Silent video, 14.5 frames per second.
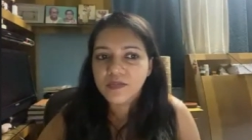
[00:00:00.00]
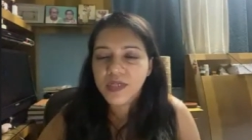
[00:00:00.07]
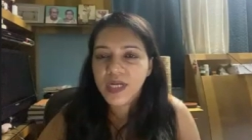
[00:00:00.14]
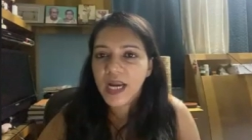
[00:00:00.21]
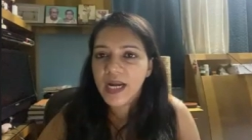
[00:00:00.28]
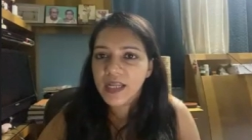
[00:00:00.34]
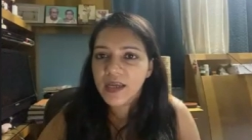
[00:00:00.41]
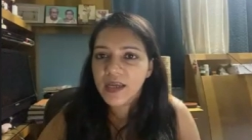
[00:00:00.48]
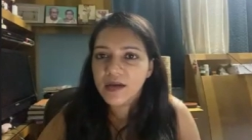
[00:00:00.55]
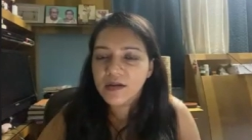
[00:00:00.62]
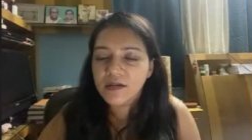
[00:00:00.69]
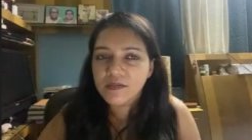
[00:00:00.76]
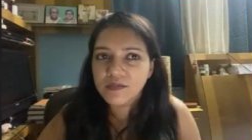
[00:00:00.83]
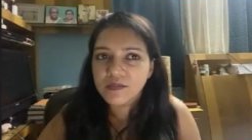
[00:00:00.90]

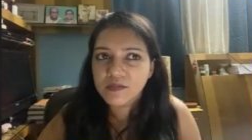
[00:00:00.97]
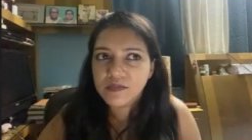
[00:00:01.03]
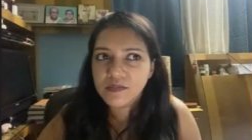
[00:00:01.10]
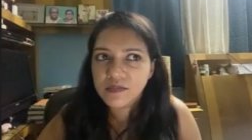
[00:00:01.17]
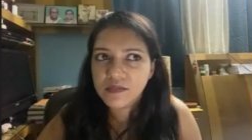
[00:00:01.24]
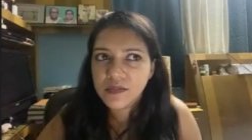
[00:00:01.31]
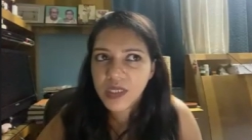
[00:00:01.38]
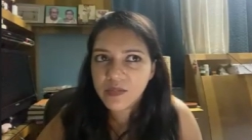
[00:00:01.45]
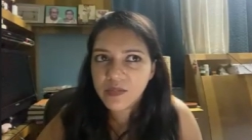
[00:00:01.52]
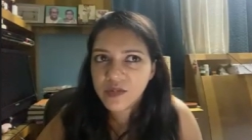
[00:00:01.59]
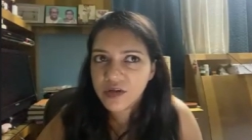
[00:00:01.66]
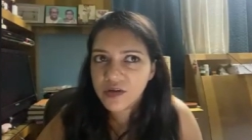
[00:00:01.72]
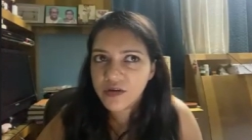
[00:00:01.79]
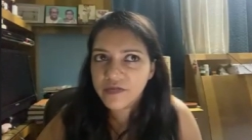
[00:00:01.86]
getting some
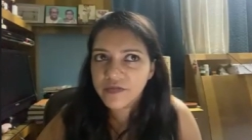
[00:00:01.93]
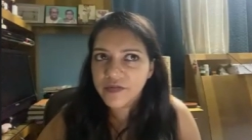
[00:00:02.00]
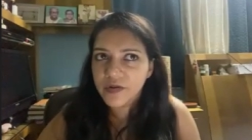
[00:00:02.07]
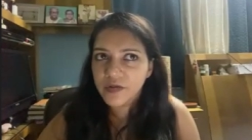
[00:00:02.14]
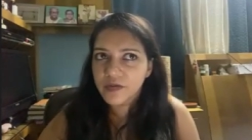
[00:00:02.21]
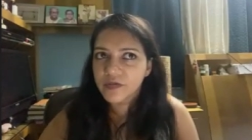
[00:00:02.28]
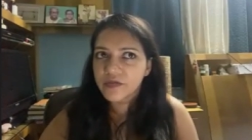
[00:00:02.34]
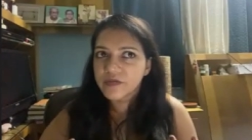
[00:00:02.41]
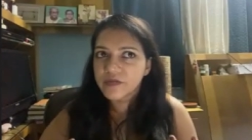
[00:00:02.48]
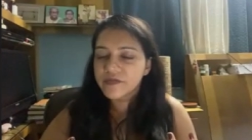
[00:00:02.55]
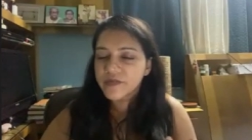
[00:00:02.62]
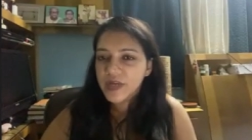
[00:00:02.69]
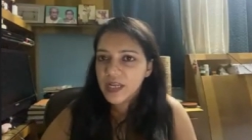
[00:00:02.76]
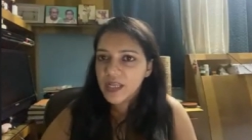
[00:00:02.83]
sort of you know
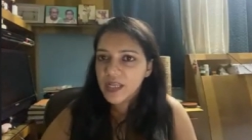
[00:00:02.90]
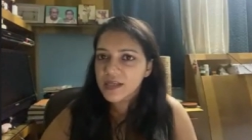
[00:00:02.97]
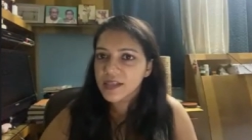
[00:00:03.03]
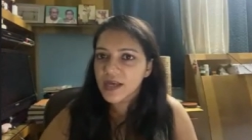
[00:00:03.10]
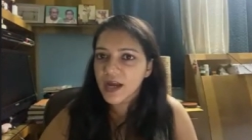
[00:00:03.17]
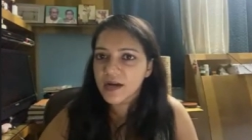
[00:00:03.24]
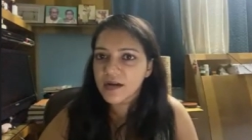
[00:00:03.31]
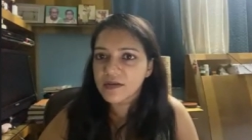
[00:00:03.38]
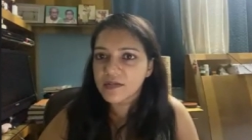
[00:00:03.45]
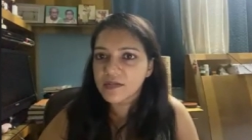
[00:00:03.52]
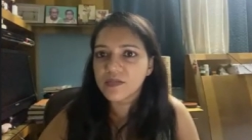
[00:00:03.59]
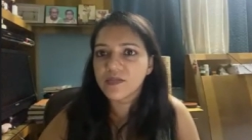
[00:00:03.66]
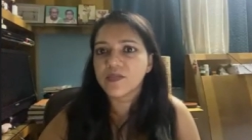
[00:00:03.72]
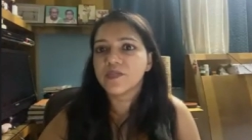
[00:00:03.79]
feeling that
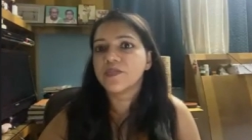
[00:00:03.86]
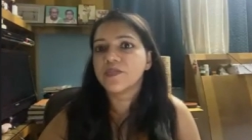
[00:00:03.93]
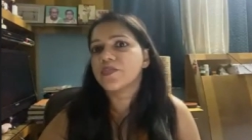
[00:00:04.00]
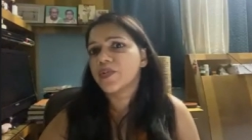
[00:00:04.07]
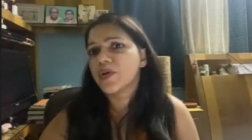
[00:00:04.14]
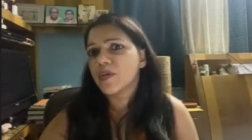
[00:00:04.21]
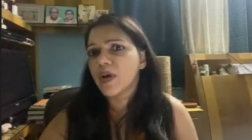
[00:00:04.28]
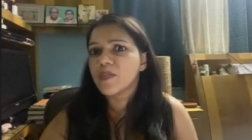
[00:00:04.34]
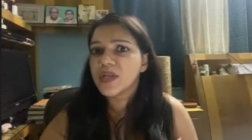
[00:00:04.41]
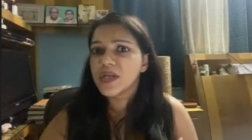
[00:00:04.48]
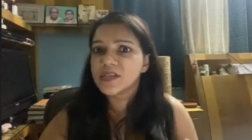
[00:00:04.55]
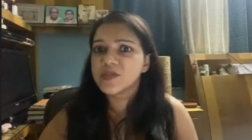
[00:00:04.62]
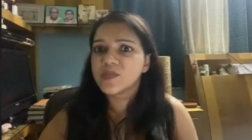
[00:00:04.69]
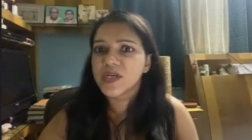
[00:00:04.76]

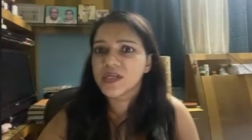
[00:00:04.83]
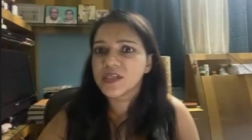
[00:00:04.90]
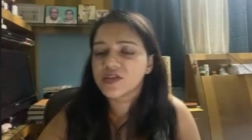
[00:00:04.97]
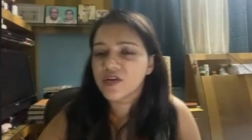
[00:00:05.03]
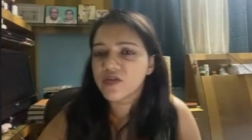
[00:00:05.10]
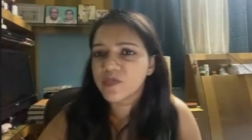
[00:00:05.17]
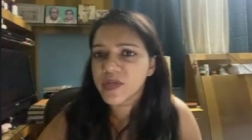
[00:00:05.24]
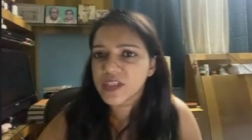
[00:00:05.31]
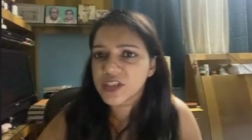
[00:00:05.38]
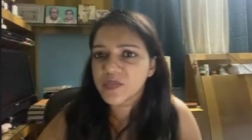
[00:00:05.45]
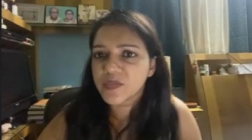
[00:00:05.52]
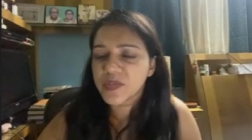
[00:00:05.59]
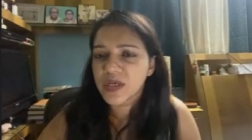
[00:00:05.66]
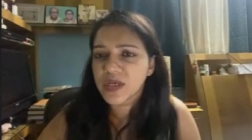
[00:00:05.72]
probably it's because of
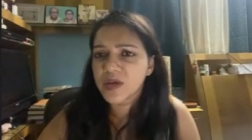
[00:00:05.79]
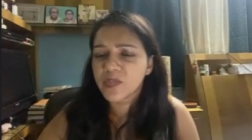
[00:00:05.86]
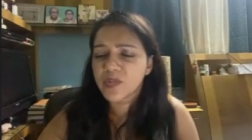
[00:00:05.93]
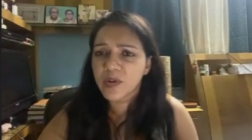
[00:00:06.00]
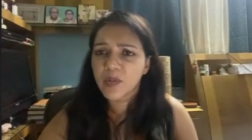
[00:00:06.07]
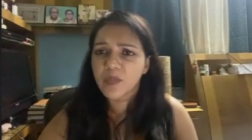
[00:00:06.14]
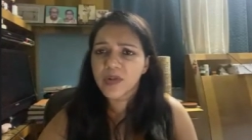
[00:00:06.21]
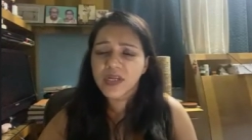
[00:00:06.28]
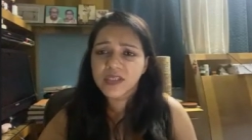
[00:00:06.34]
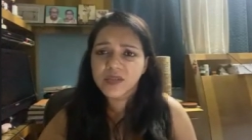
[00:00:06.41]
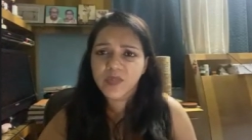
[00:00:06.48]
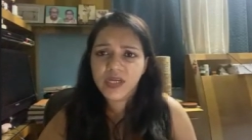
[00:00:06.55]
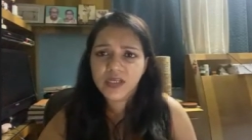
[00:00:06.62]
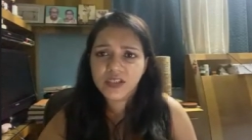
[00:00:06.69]
bjp probably
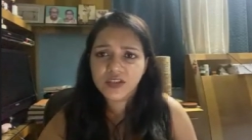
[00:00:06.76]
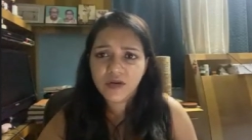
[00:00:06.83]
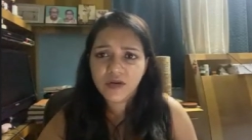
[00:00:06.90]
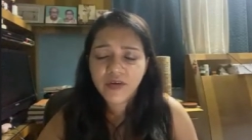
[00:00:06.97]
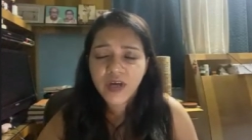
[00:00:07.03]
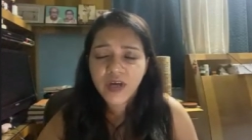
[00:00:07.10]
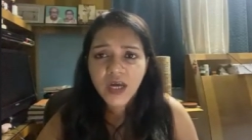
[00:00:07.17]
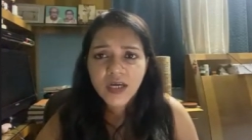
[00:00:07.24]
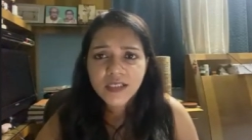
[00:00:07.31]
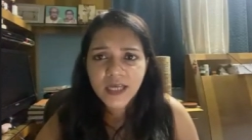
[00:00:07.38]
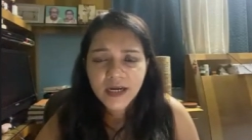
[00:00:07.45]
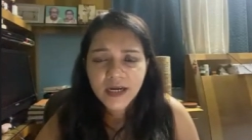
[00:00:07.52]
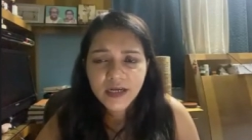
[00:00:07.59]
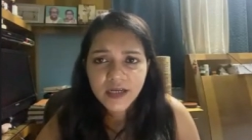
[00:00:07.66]
it's because of
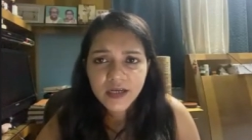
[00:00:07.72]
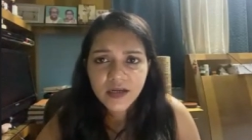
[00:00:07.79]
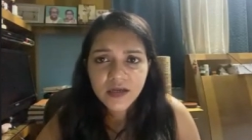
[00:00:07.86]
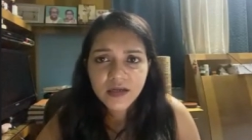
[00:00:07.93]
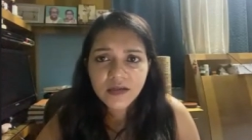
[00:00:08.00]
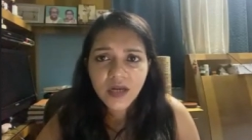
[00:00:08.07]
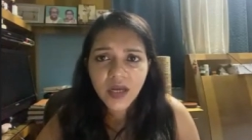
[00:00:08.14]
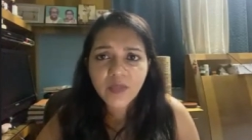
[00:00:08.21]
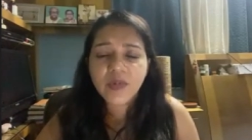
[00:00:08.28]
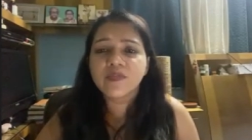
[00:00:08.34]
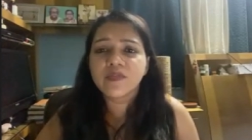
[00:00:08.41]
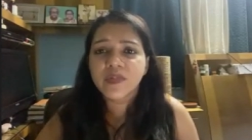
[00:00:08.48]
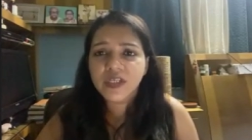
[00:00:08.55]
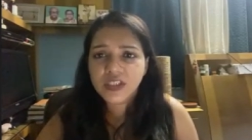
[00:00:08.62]
center i
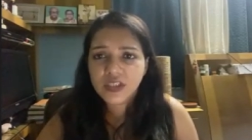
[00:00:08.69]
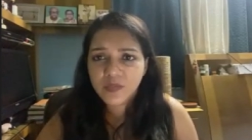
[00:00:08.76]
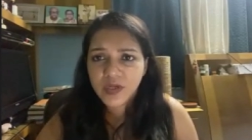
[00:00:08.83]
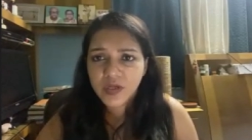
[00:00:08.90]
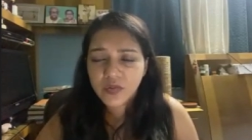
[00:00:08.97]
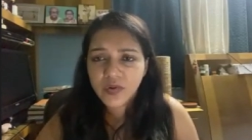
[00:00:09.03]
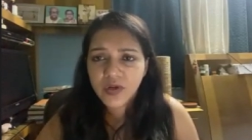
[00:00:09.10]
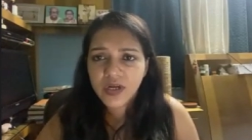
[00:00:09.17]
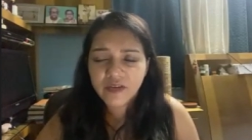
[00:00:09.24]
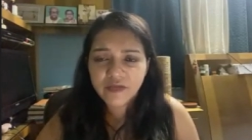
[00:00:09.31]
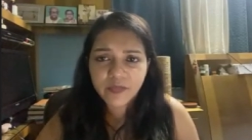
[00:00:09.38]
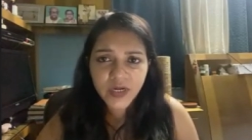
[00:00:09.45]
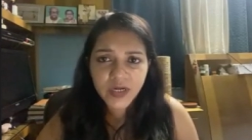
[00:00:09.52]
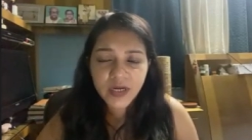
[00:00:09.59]
mean bjp rule
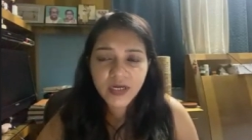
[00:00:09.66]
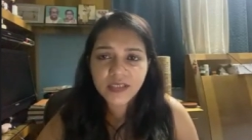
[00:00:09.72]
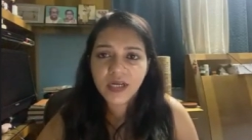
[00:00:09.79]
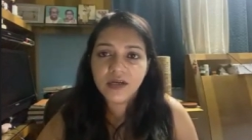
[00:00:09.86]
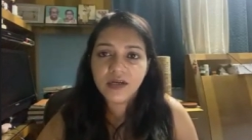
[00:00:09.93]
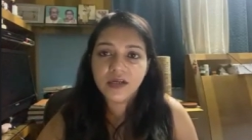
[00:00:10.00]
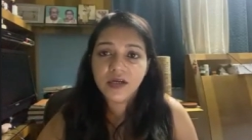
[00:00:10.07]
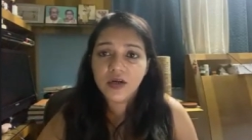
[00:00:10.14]
government at center